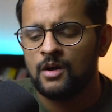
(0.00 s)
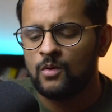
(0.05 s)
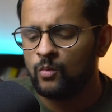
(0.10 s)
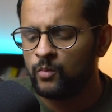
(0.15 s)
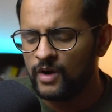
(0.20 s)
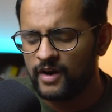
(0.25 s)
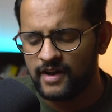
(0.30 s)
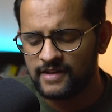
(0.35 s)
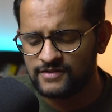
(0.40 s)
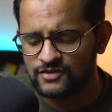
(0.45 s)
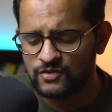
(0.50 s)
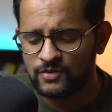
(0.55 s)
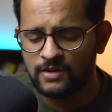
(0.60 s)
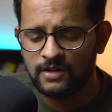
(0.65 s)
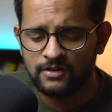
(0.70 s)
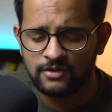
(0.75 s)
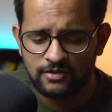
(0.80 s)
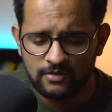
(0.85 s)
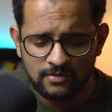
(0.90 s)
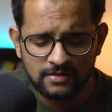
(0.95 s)
Whereas you
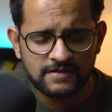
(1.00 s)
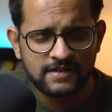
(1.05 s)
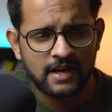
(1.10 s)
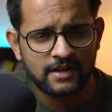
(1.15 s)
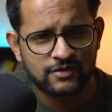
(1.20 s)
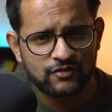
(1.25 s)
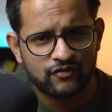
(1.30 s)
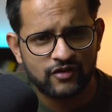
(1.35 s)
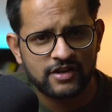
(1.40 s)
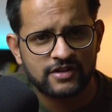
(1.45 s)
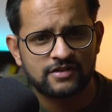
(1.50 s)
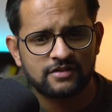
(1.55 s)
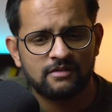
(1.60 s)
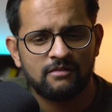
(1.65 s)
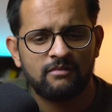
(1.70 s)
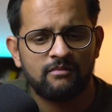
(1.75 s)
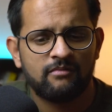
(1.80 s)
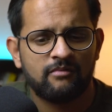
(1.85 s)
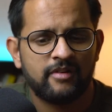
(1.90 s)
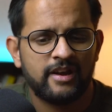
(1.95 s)
can use
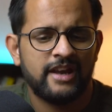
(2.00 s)
saturation